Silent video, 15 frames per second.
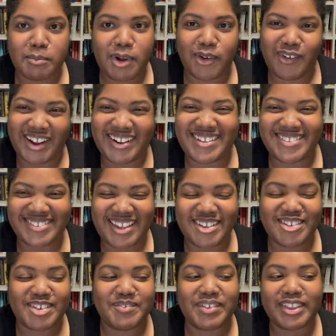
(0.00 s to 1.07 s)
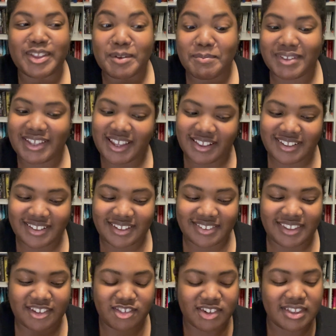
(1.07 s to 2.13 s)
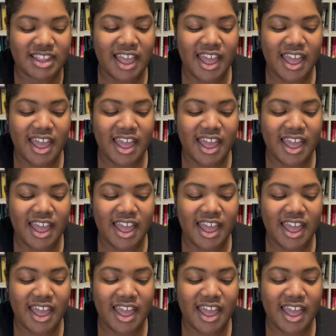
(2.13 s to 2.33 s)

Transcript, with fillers: my writing session with a little mini editing session